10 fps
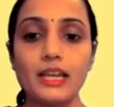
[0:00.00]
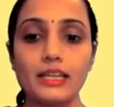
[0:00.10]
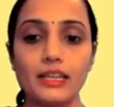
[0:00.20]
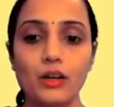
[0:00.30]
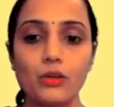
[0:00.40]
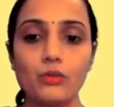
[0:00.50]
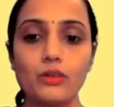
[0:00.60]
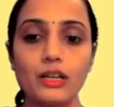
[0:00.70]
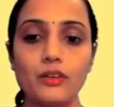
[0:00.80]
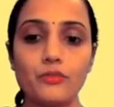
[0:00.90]

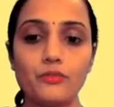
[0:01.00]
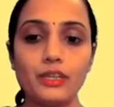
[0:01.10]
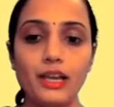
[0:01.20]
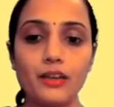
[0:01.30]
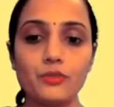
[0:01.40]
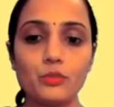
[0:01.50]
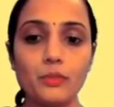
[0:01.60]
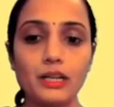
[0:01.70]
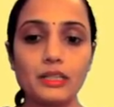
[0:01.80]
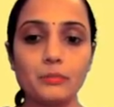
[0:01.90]
Now we have to
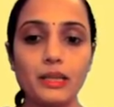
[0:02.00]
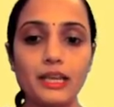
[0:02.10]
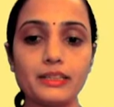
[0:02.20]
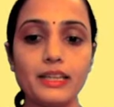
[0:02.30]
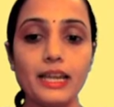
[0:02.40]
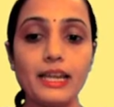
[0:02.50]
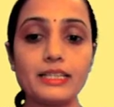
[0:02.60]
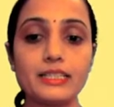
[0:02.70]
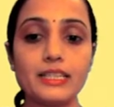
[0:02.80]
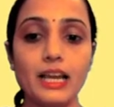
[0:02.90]
multiply the
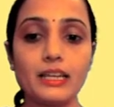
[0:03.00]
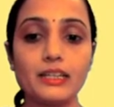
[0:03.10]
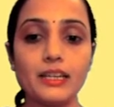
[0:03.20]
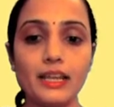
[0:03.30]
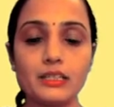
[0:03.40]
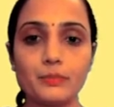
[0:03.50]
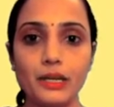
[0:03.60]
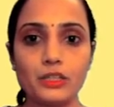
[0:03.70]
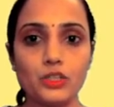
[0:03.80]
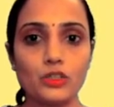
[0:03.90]
entire
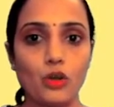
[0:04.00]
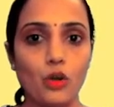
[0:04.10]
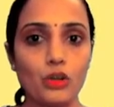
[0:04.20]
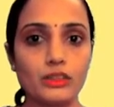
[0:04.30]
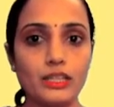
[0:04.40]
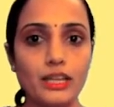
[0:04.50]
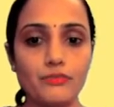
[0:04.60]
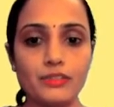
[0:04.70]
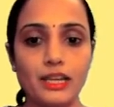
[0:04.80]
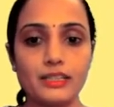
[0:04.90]
expression on the
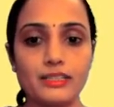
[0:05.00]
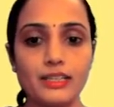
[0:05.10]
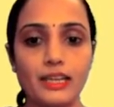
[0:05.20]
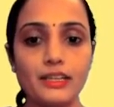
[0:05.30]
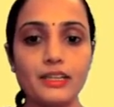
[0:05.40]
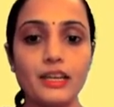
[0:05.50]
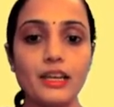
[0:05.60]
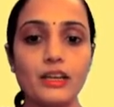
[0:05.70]
left hand side